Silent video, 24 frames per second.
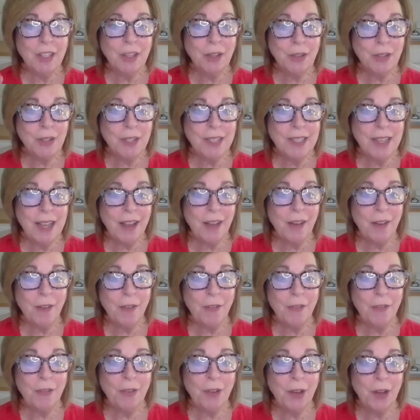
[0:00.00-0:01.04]

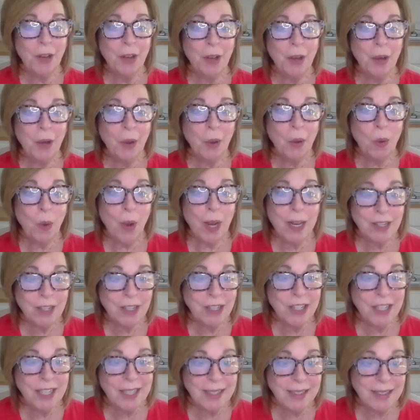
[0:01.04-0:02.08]
yourself
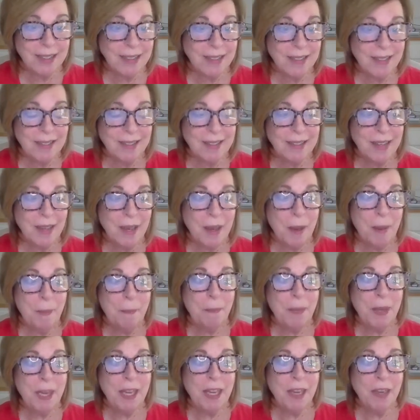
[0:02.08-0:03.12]
questions.
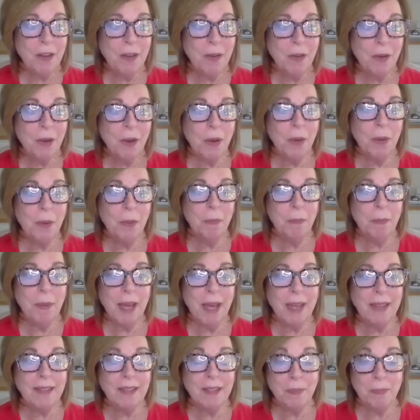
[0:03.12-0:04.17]
Be your own
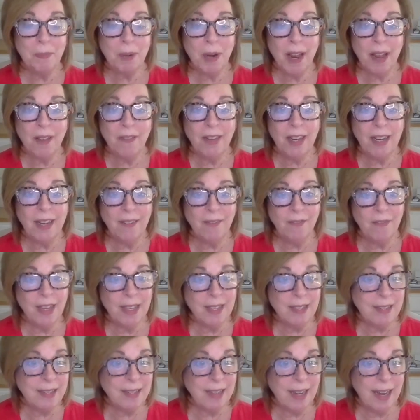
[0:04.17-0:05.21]
best private
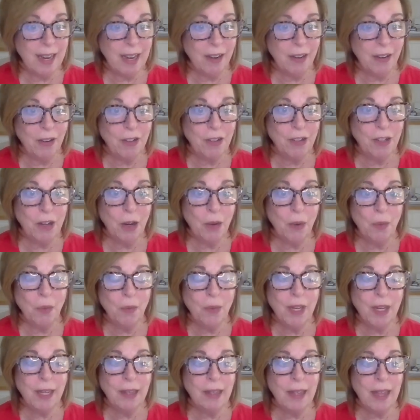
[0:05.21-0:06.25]
investigator. Don't
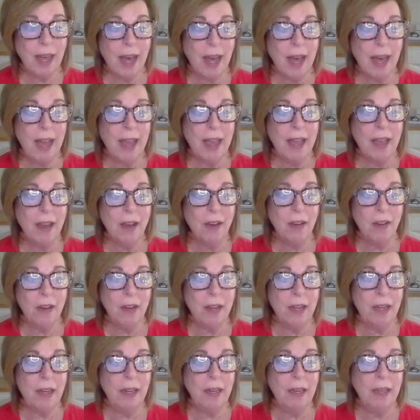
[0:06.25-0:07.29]
rely
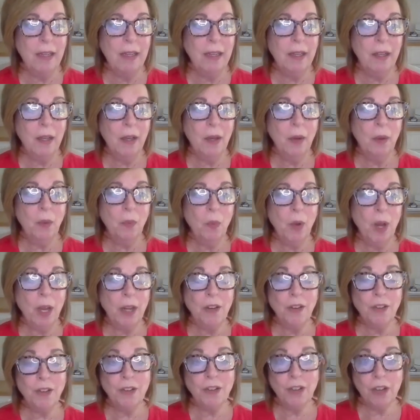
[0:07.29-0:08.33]
on what
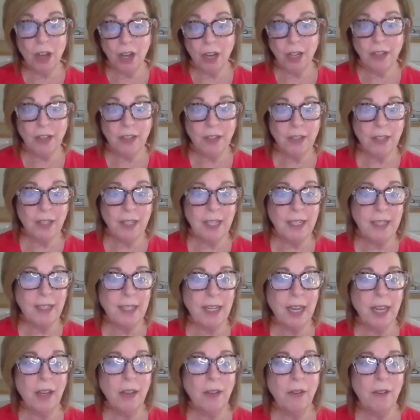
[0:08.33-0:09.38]
your doctor's going to
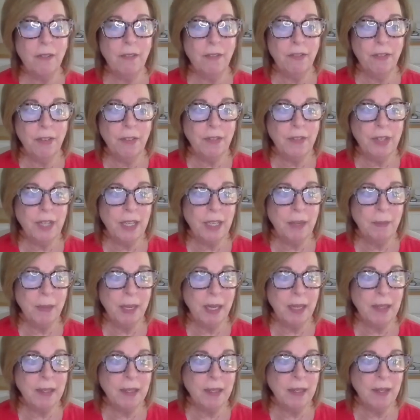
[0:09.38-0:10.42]
tell you in 15
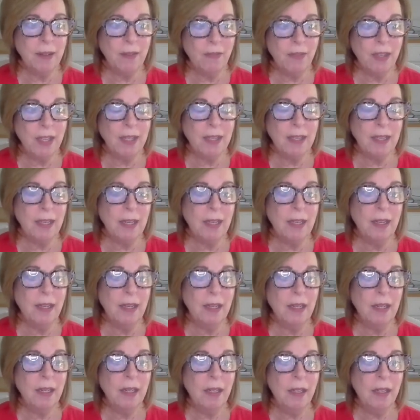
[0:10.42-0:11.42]
minutes in a visit.